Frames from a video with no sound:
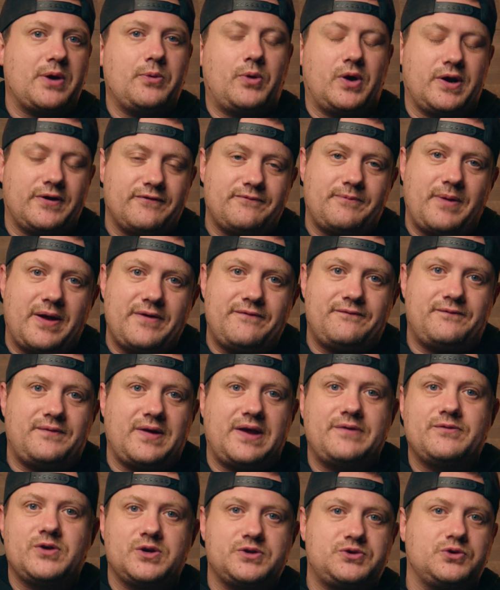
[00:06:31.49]
one of my
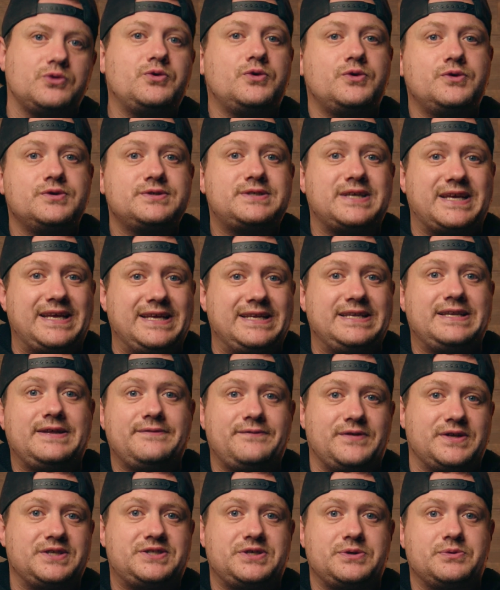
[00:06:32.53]
favorite tools in
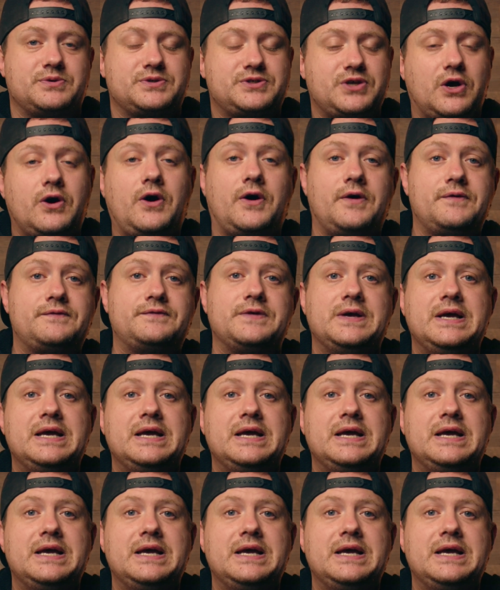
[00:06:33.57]
DaVinci Resolve,